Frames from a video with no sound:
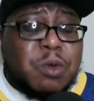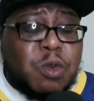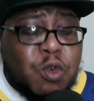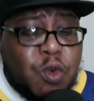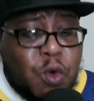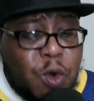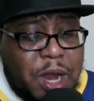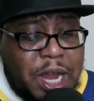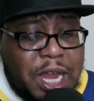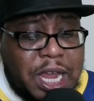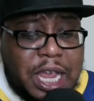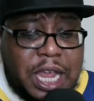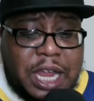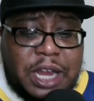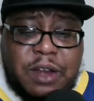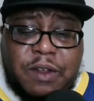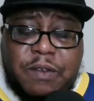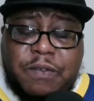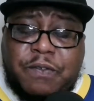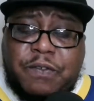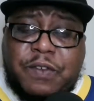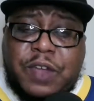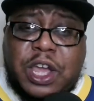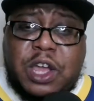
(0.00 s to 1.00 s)
great
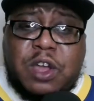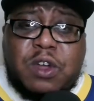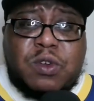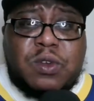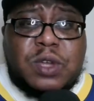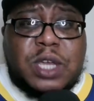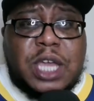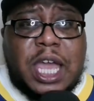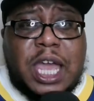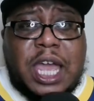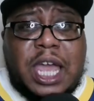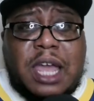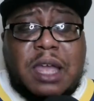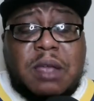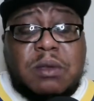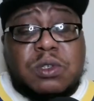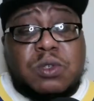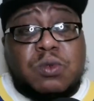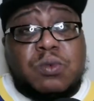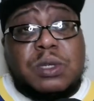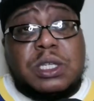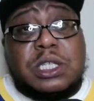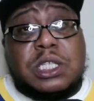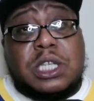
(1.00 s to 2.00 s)
NFL
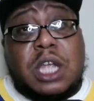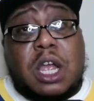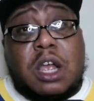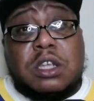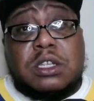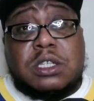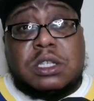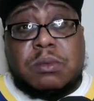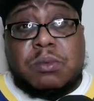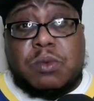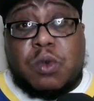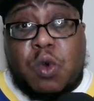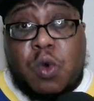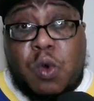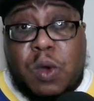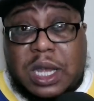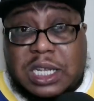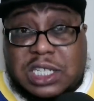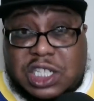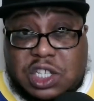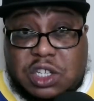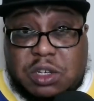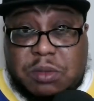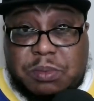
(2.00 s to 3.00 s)
games. We saw some
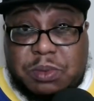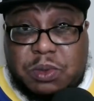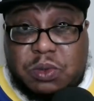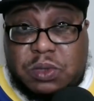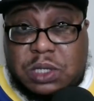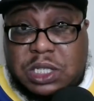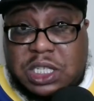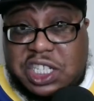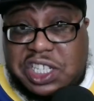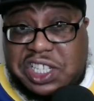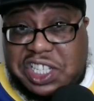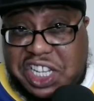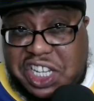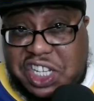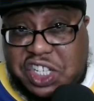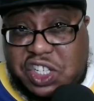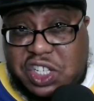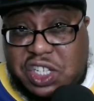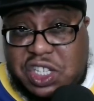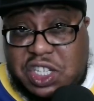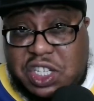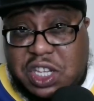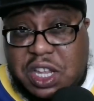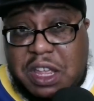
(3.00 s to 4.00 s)
questionable
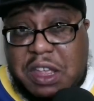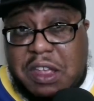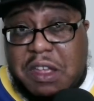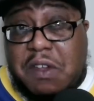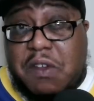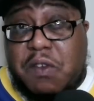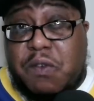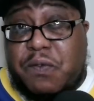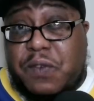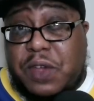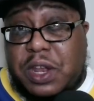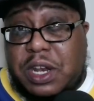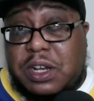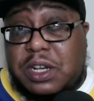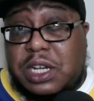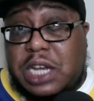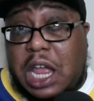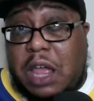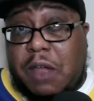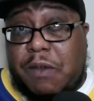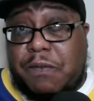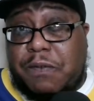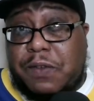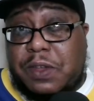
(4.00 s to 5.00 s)
decisions.
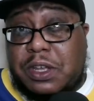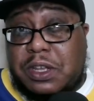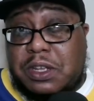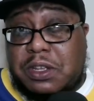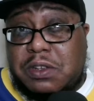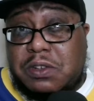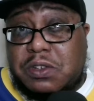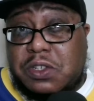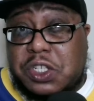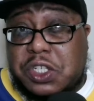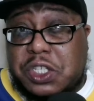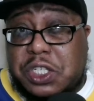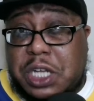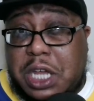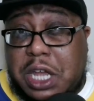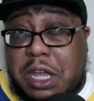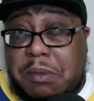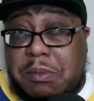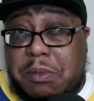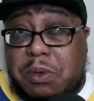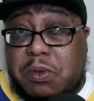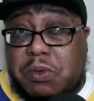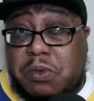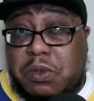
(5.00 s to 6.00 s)
Philadelphia,
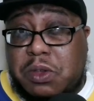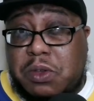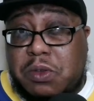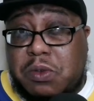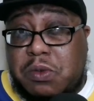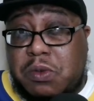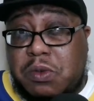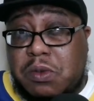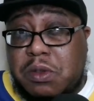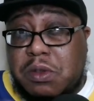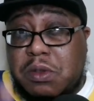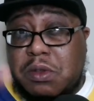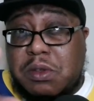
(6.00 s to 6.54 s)
shame on you.